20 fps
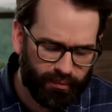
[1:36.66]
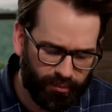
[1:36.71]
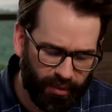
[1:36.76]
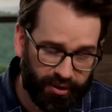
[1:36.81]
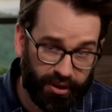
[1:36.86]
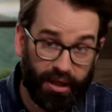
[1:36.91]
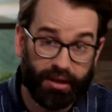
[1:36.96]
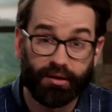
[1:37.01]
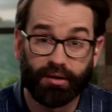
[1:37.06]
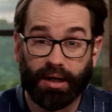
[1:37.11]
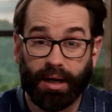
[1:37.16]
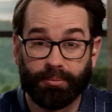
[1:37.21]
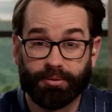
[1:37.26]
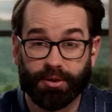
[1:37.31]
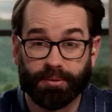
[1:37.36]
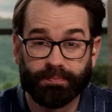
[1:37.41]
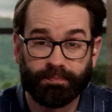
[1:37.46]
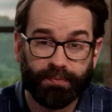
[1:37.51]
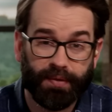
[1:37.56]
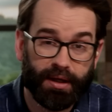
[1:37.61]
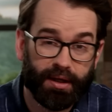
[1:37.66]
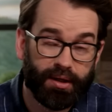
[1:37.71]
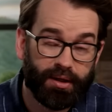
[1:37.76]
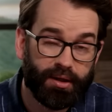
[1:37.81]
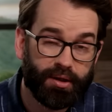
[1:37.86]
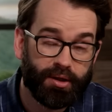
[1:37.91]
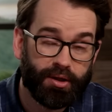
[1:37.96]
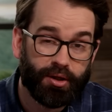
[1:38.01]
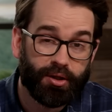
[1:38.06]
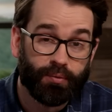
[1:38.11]
But the other option
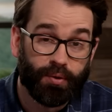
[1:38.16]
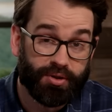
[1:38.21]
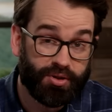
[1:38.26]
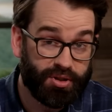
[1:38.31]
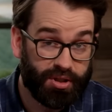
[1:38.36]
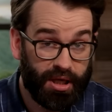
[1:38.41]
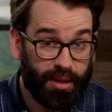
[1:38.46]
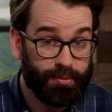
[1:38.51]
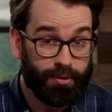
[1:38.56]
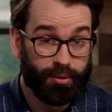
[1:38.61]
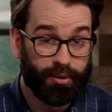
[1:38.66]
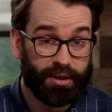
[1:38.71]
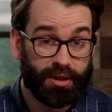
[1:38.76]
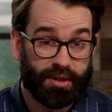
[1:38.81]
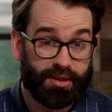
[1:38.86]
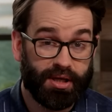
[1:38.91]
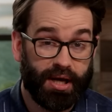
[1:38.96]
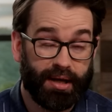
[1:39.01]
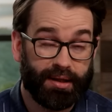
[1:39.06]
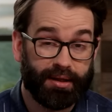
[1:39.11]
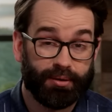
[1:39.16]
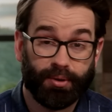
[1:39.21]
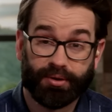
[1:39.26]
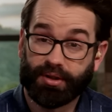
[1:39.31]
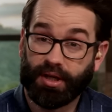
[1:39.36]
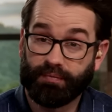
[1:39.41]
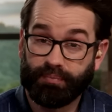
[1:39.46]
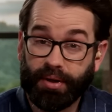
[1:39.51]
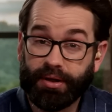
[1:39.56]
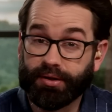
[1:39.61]
was to keep doing exactly
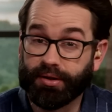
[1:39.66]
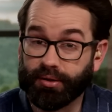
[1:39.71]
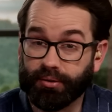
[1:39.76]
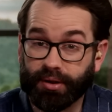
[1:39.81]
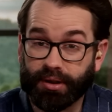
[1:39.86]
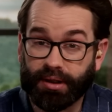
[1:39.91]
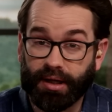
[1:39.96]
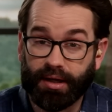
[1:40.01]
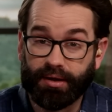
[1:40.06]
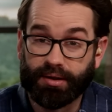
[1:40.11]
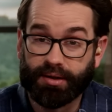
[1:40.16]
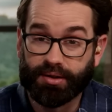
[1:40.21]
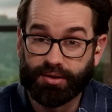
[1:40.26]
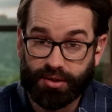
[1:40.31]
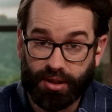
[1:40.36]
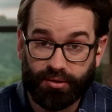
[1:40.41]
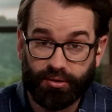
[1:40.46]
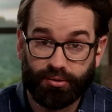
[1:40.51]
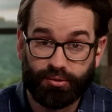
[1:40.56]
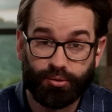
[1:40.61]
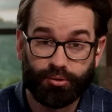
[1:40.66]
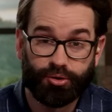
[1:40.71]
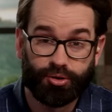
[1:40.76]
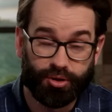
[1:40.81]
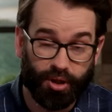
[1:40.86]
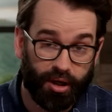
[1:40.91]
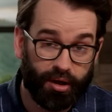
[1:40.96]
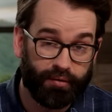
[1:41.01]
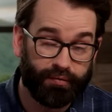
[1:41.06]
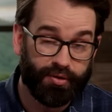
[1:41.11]
what they've been doing and continue to
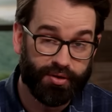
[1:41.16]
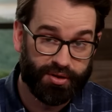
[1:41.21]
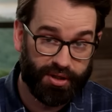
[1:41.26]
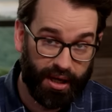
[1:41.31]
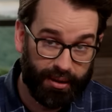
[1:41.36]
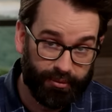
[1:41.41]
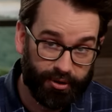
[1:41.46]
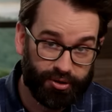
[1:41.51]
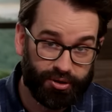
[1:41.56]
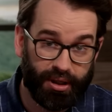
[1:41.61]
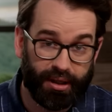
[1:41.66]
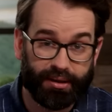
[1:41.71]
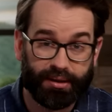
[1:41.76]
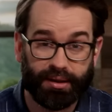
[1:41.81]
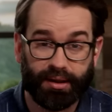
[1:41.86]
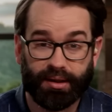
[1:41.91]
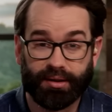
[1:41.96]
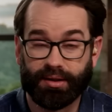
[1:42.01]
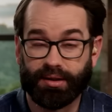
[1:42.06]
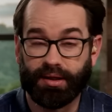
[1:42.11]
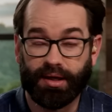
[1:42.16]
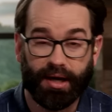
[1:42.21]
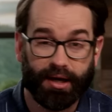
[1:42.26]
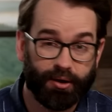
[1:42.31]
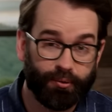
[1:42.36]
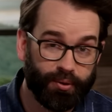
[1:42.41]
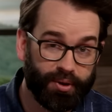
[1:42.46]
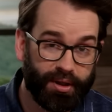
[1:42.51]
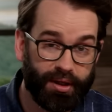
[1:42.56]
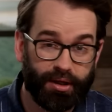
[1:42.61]
shove the same agenda, the
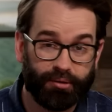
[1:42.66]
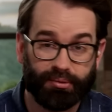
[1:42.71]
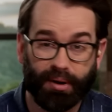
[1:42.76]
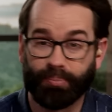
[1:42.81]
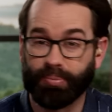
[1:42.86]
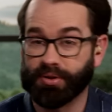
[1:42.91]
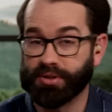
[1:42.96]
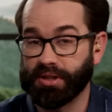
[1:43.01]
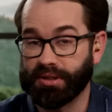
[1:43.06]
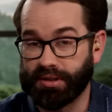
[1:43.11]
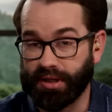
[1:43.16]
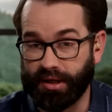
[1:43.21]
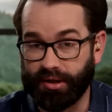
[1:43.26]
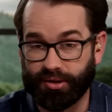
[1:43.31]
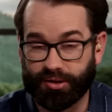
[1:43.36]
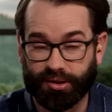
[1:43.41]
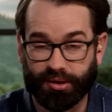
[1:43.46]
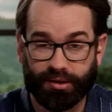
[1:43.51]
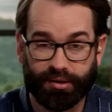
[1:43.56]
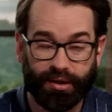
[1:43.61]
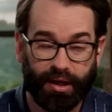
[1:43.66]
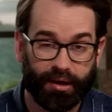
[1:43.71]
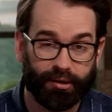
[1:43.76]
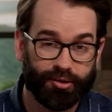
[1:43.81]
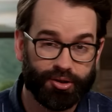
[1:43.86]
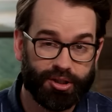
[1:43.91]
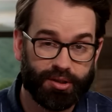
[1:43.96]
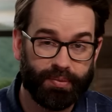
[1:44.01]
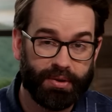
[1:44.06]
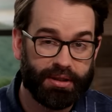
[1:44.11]
equity, representation,
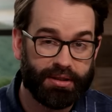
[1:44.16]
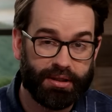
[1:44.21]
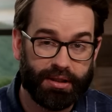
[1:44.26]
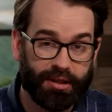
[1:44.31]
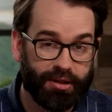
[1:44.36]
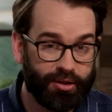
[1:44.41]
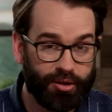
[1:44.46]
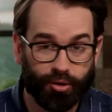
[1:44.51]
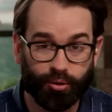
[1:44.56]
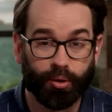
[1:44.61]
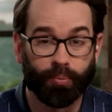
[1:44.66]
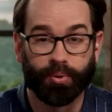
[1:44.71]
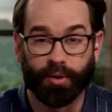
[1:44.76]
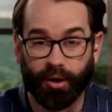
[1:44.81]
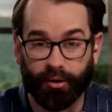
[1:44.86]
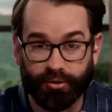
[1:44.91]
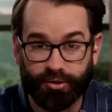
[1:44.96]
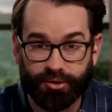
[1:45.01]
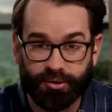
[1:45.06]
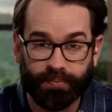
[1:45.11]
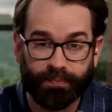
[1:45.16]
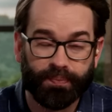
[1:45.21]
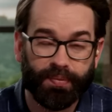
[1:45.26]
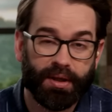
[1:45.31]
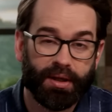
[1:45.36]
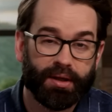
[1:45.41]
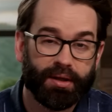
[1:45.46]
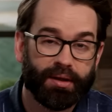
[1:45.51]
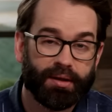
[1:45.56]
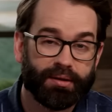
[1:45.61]
LGBTQ approach
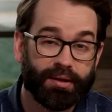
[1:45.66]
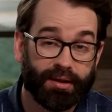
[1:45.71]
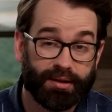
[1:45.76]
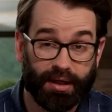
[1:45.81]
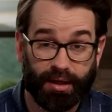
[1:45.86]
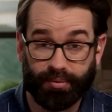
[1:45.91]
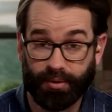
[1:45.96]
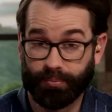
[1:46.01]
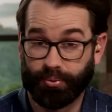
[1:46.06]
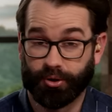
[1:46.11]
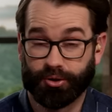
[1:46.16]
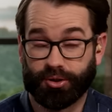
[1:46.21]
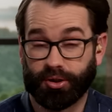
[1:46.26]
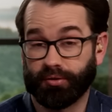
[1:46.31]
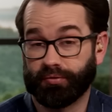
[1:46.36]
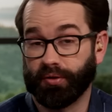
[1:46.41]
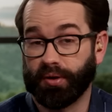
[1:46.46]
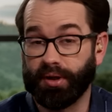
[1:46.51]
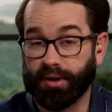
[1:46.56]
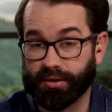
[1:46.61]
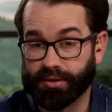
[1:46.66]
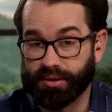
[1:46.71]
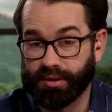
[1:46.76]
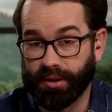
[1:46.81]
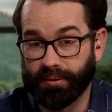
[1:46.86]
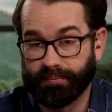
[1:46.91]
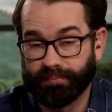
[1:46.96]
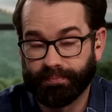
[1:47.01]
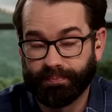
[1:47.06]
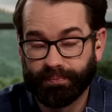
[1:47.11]
that they've been pushing for years now.